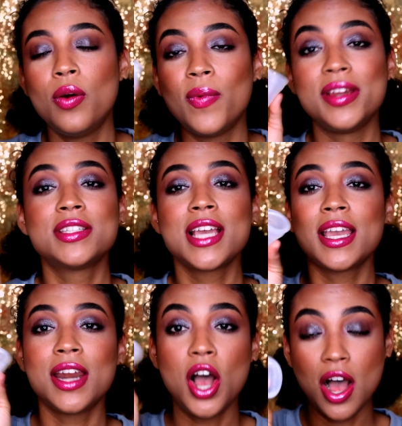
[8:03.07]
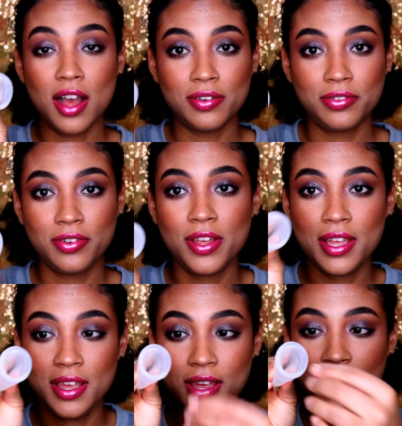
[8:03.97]
When you take it off
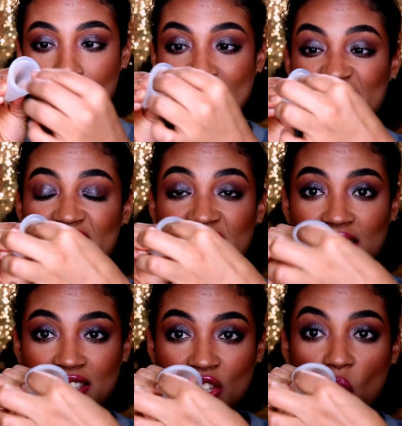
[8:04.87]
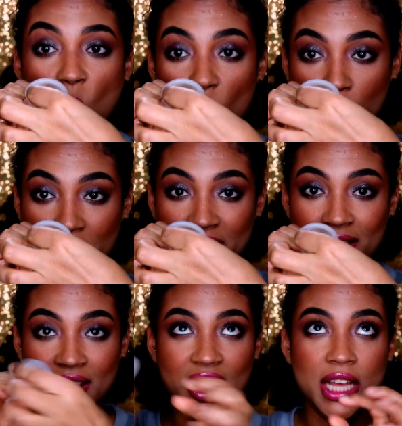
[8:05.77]
and this is still
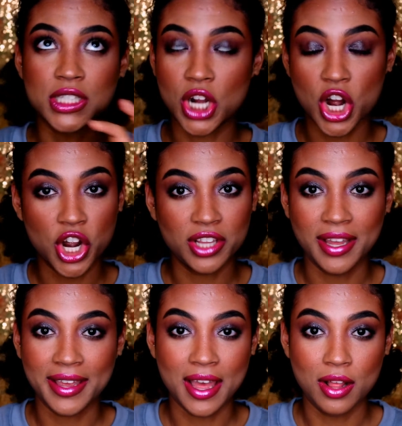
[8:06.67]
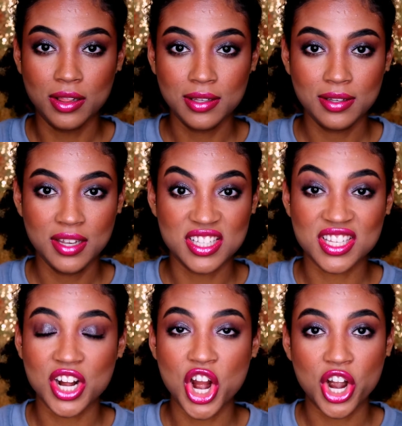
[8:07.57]
open, it's gonna hurt like hell. It's
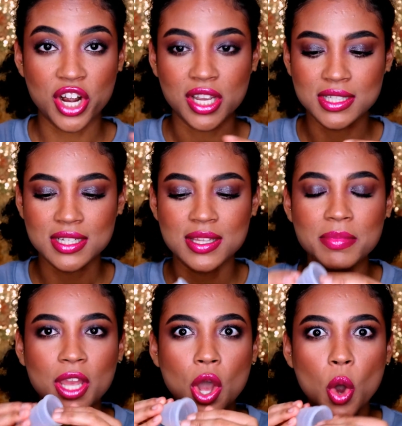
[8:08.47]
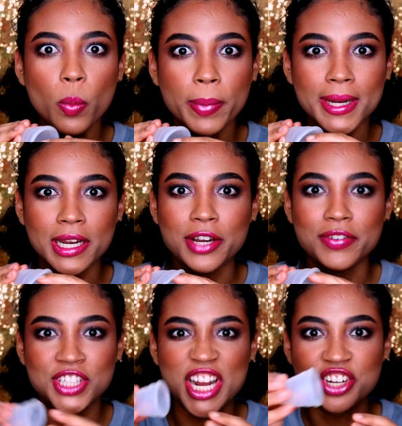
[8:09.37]
gonna hurt because there's something open in your
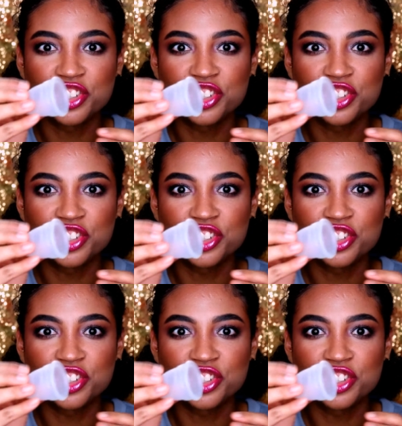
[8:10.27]
vagina.